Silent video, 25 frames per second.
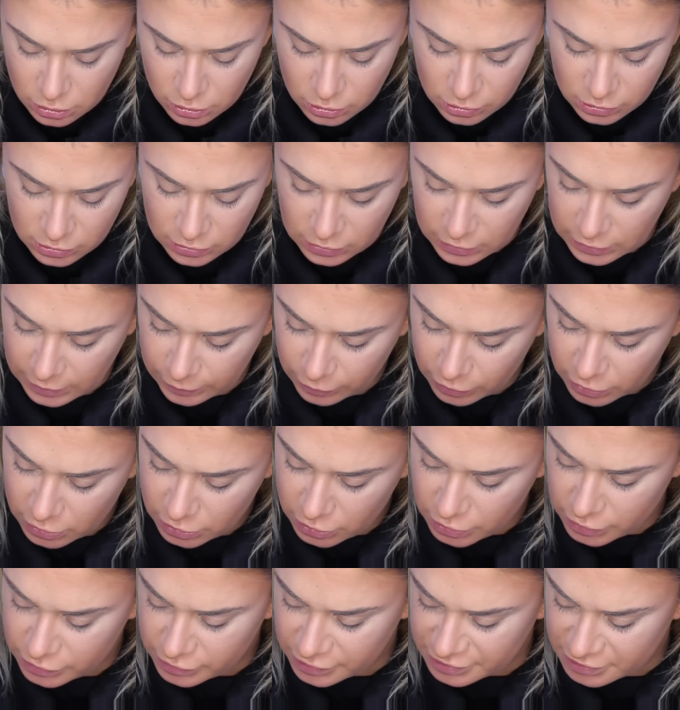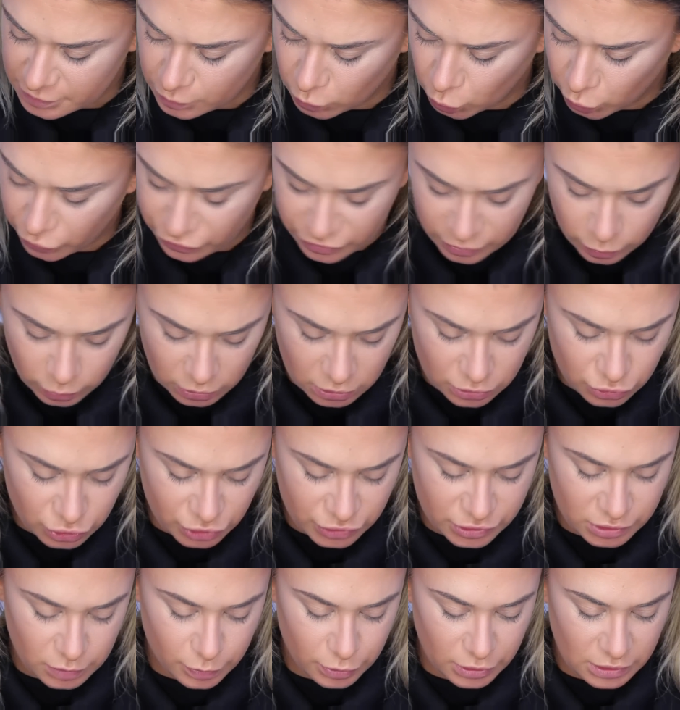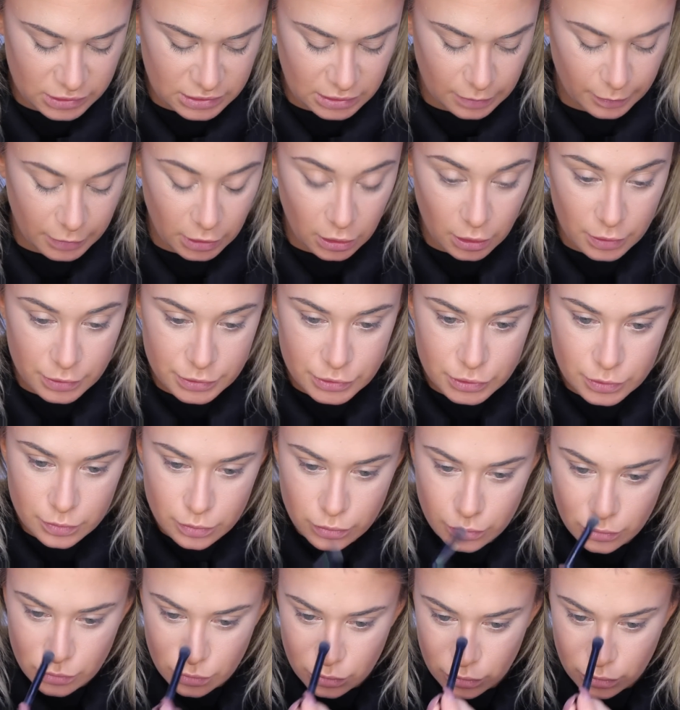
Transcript: Okay, I'm going to use this Morphe one just to put it down my nose.